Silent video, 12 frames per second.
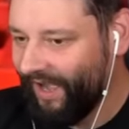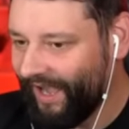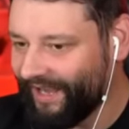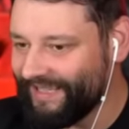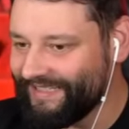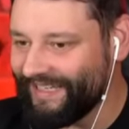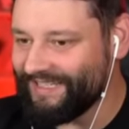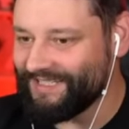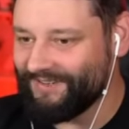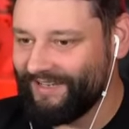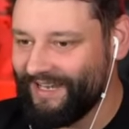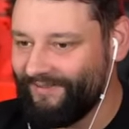gotta take a
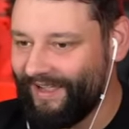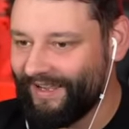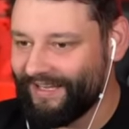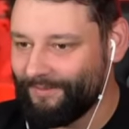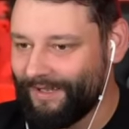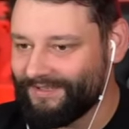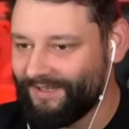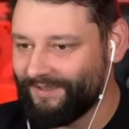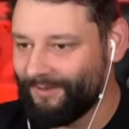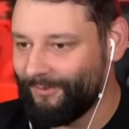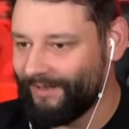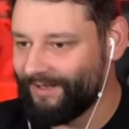screeny of hanging him outside
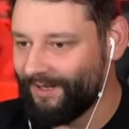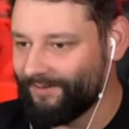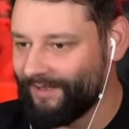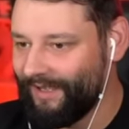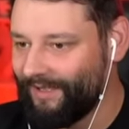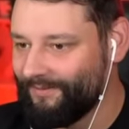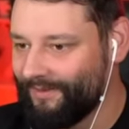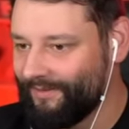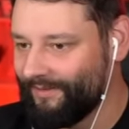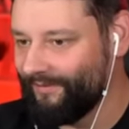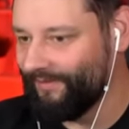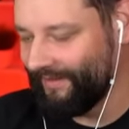the window, uh, the,
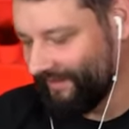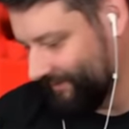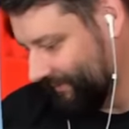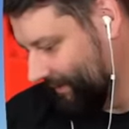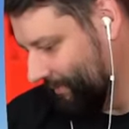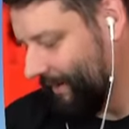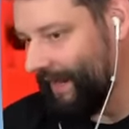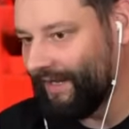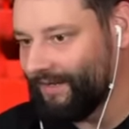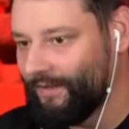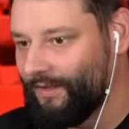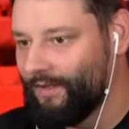the thing as well, the
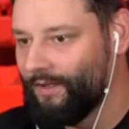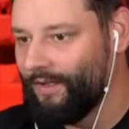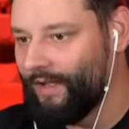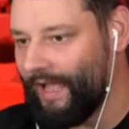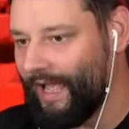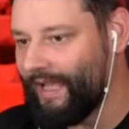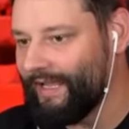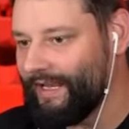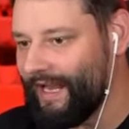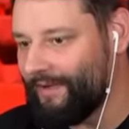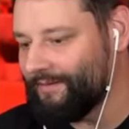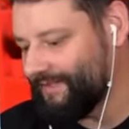plane. Hanging
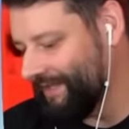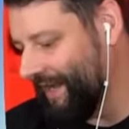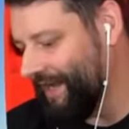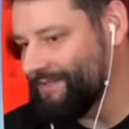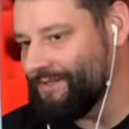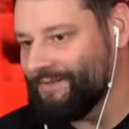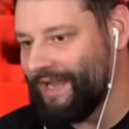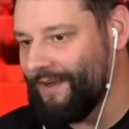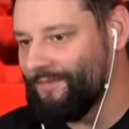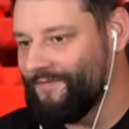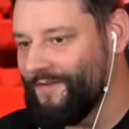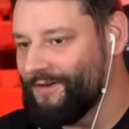outside, you
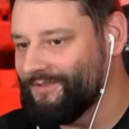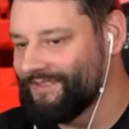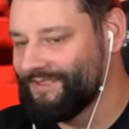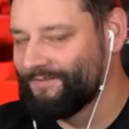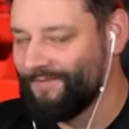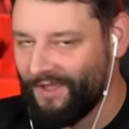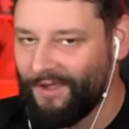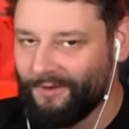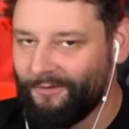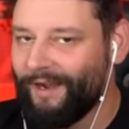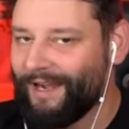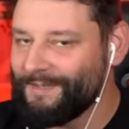damn fools! Right,